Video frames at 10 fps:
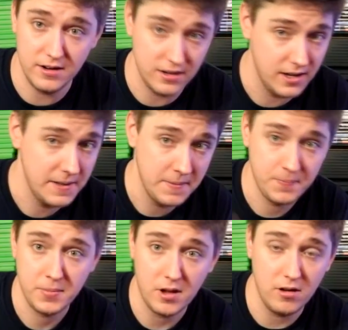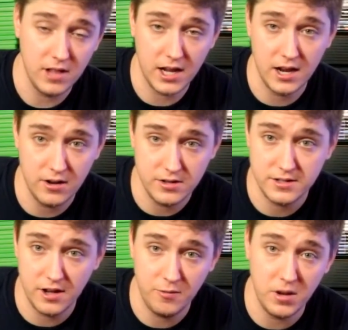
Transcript: and all that kind of good stuff.